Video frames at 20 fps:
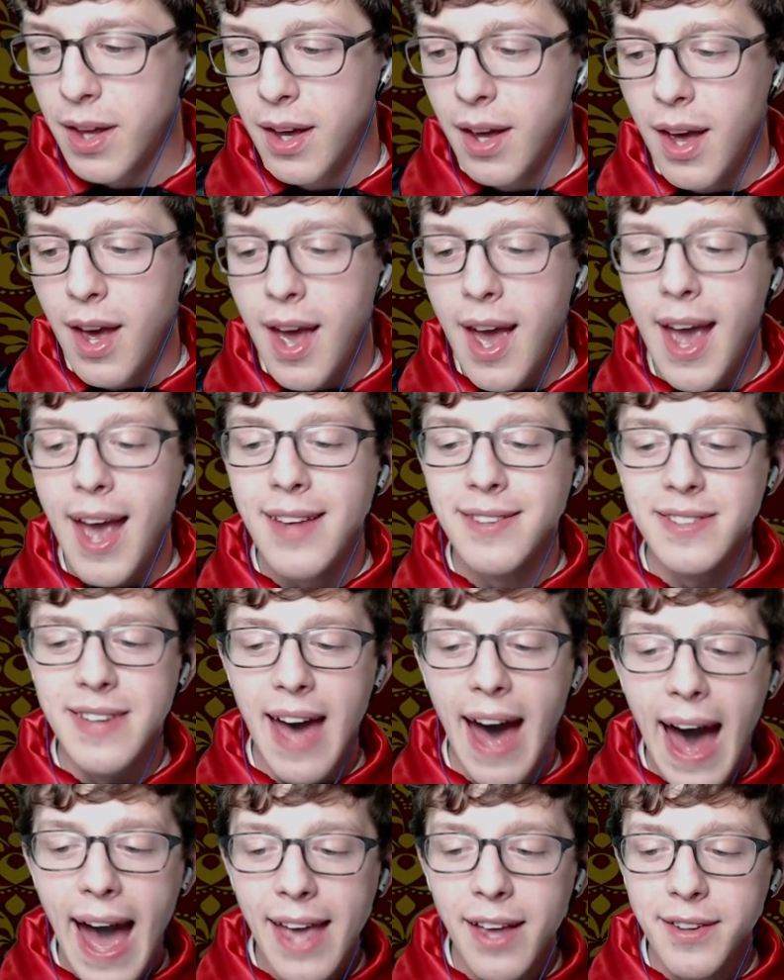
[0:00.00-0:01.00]
As
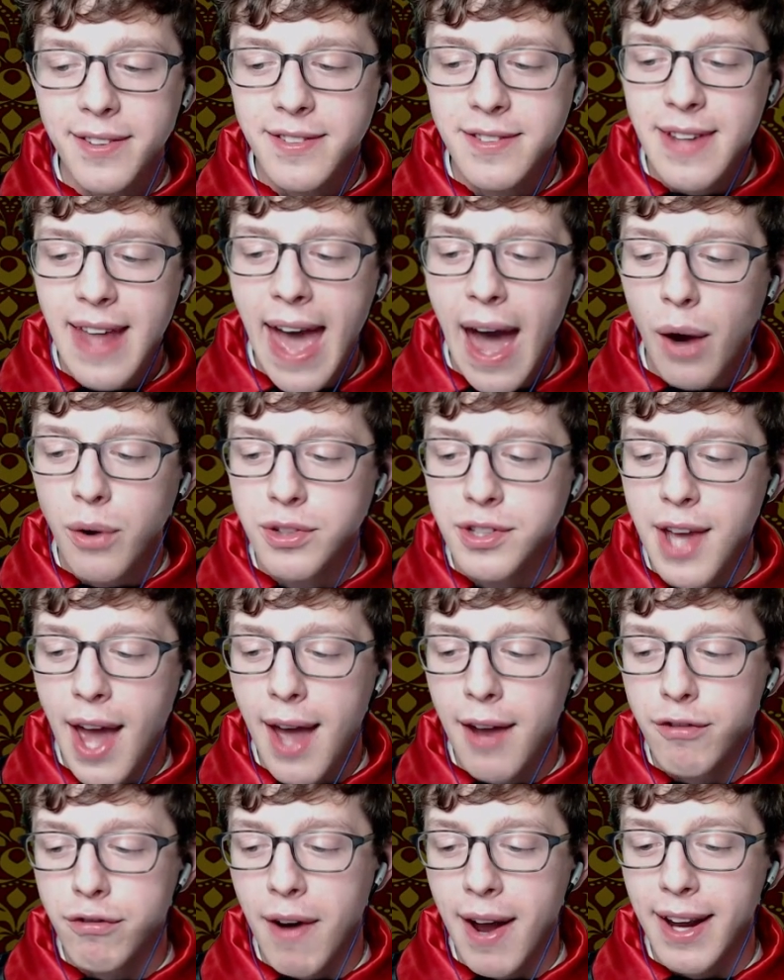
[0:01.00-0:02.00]
Kyle's now
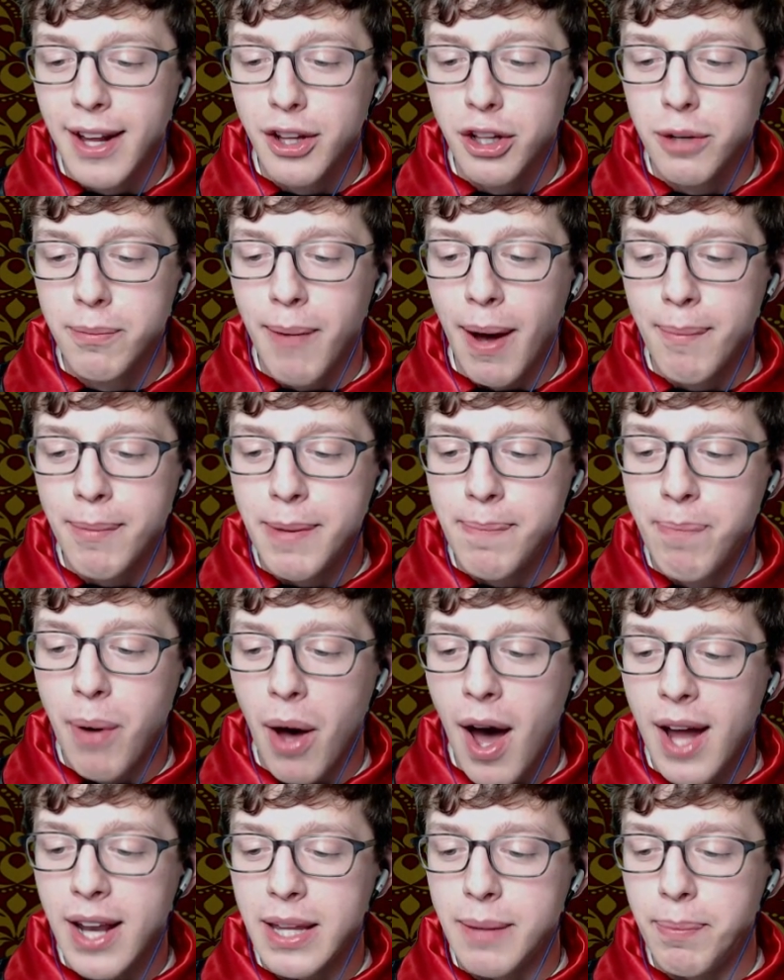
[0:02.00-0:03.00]
dead regular mummy
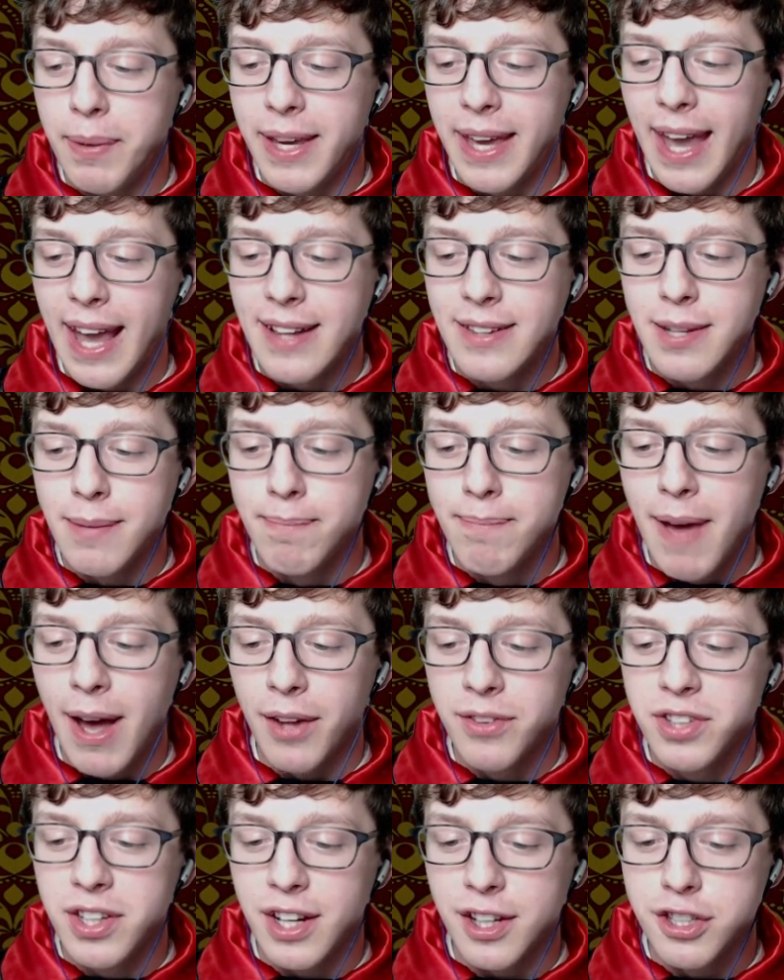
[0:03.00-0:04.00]
body began to melt
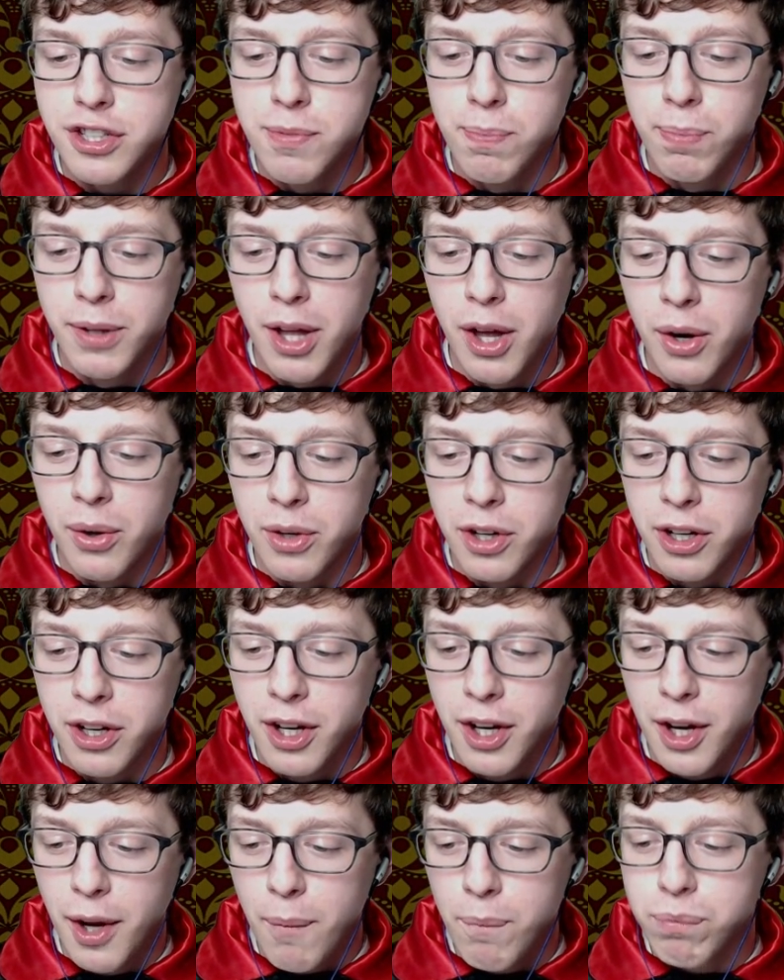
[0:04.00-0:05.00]
and explode,
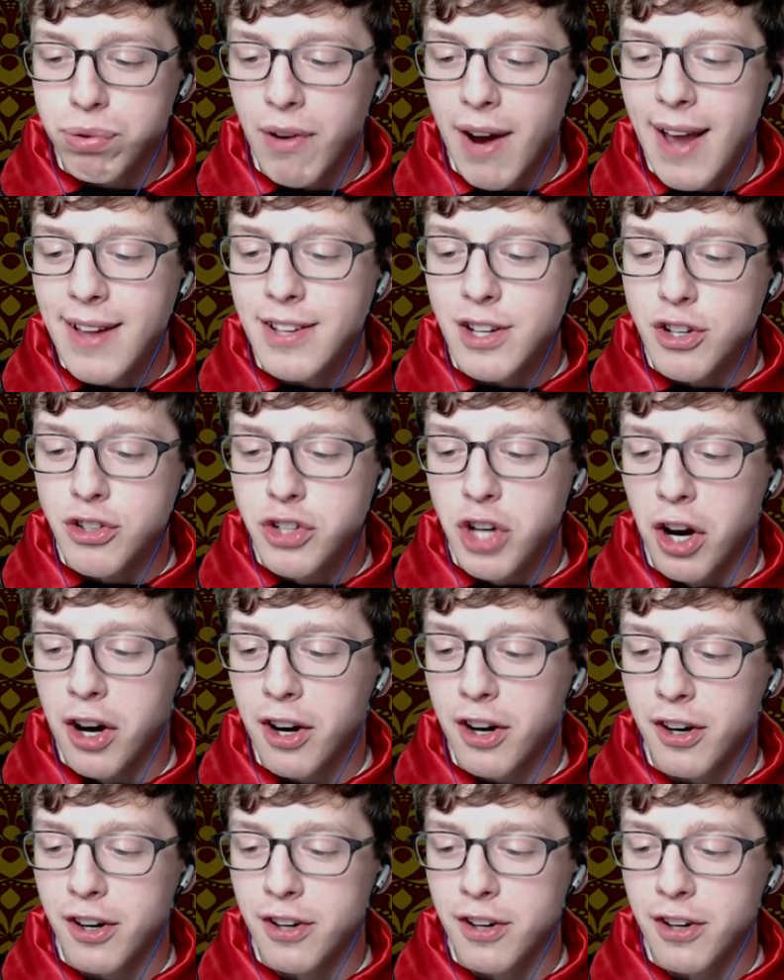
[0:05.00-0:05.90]
Brandon turned